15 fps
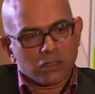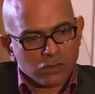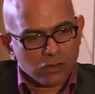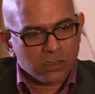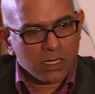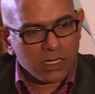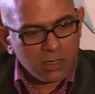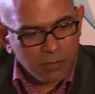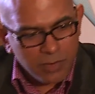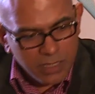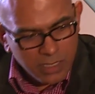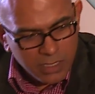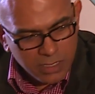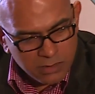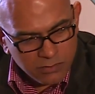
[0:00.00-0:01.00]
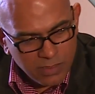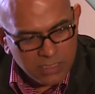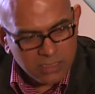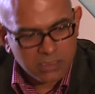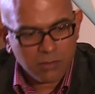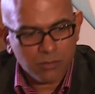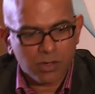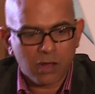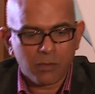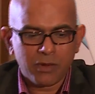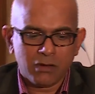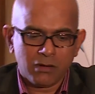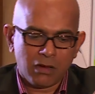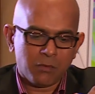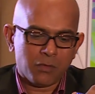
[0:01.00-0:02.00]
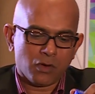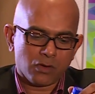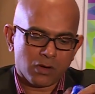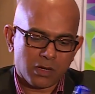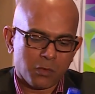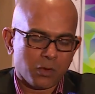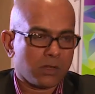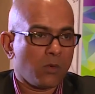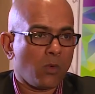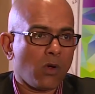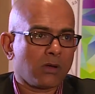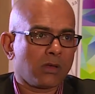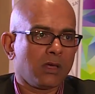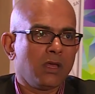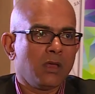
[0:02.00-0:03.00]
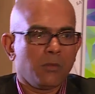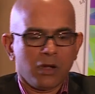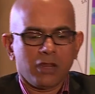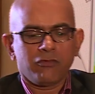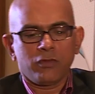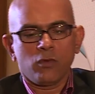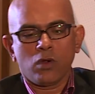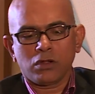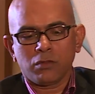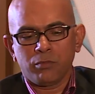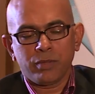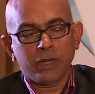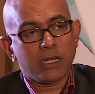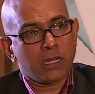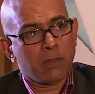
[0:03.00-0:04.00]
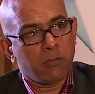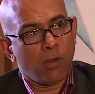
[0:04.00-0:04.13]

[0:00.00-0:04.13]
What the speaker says: So 3D printing is very simple. I'm not talking about the water, but if you want to print a